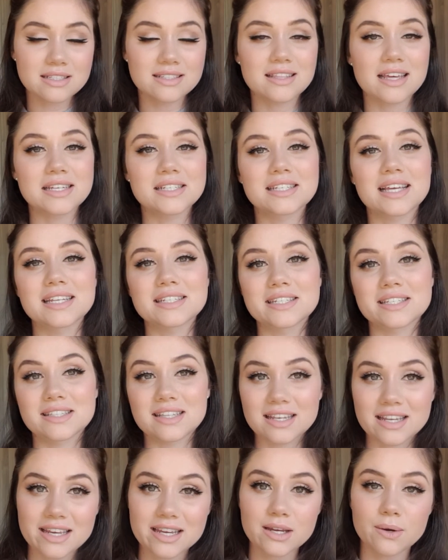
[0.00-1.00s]
They sent us the
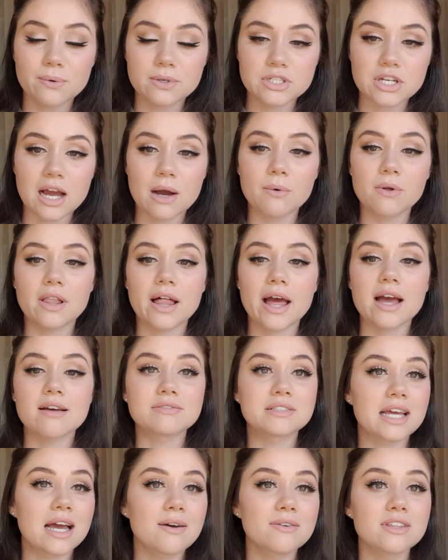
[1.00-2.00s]
link, which I will have
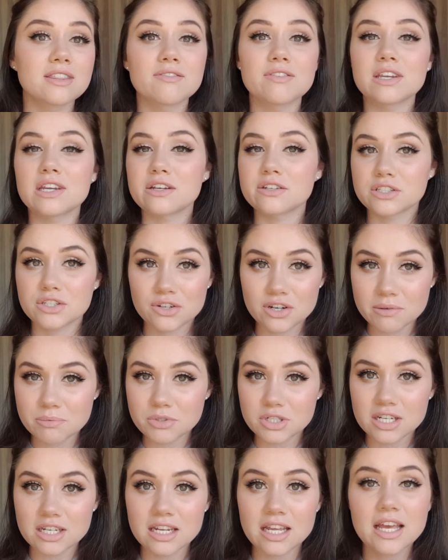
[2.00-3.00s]
down in the video
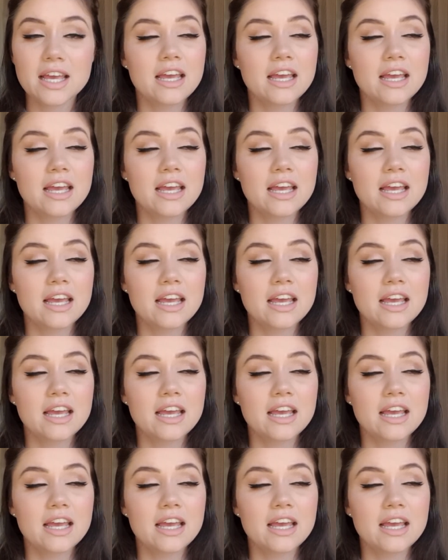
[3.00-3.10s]
description